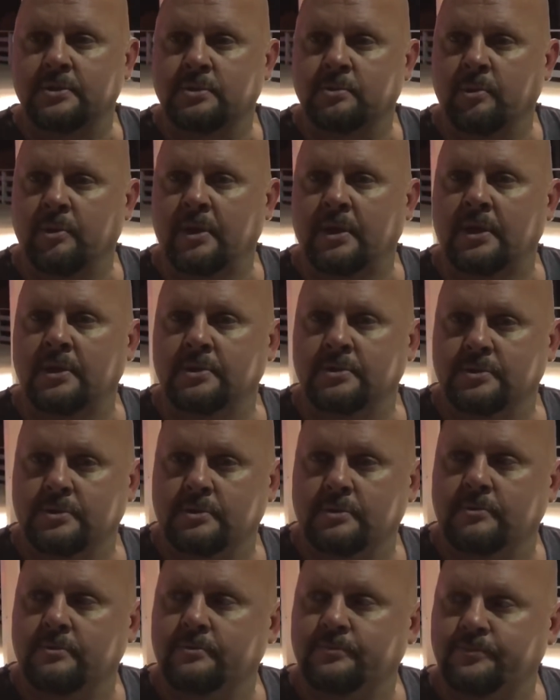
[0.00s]
Because the
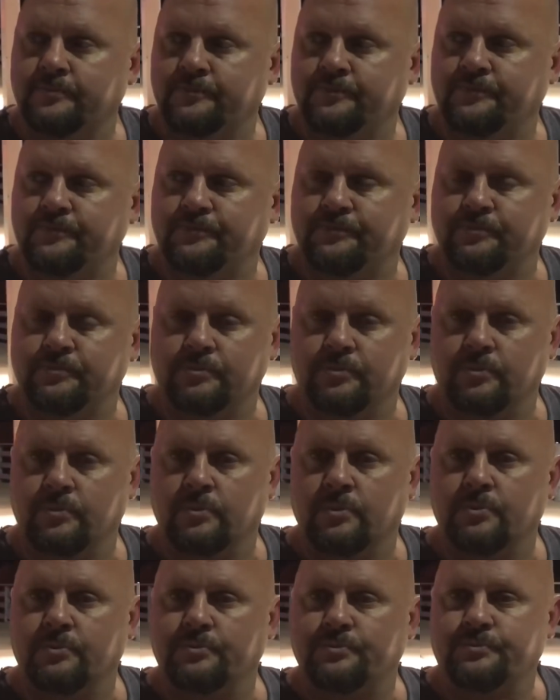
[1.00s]
quality of the wrestling
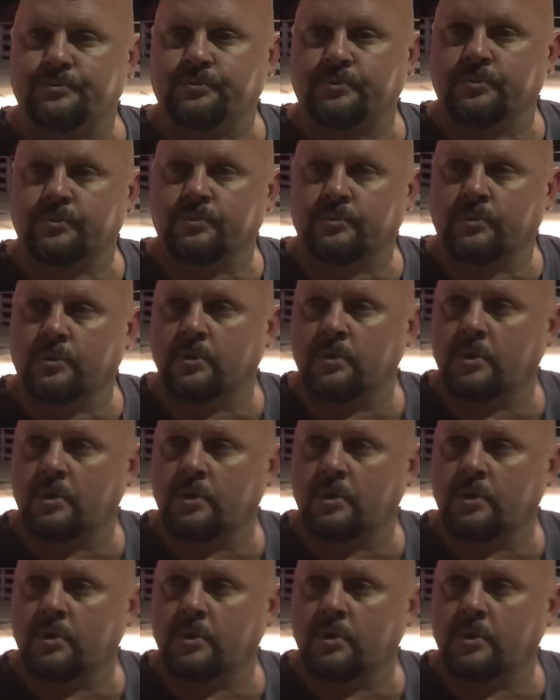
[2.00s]
here, it